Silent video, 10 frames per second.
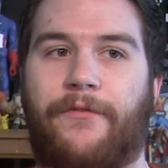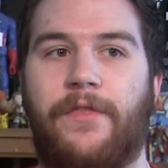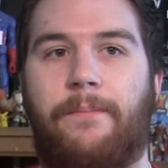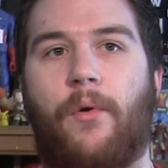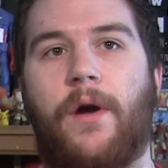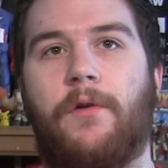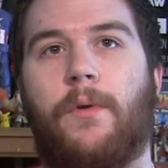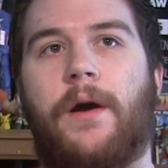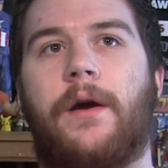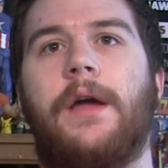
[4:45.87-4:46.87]
for the point
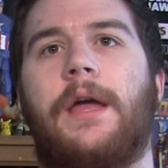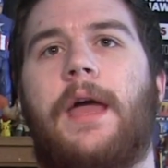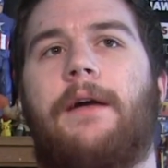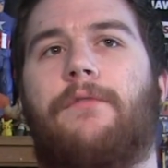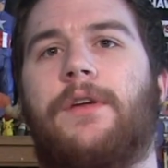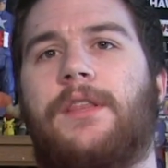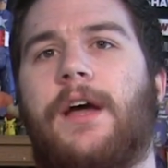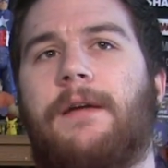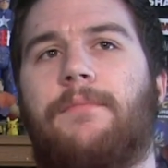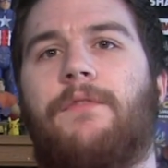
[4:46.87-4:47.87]
where every
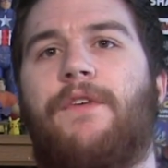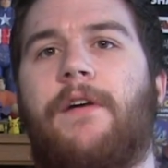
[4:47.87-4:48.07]
time the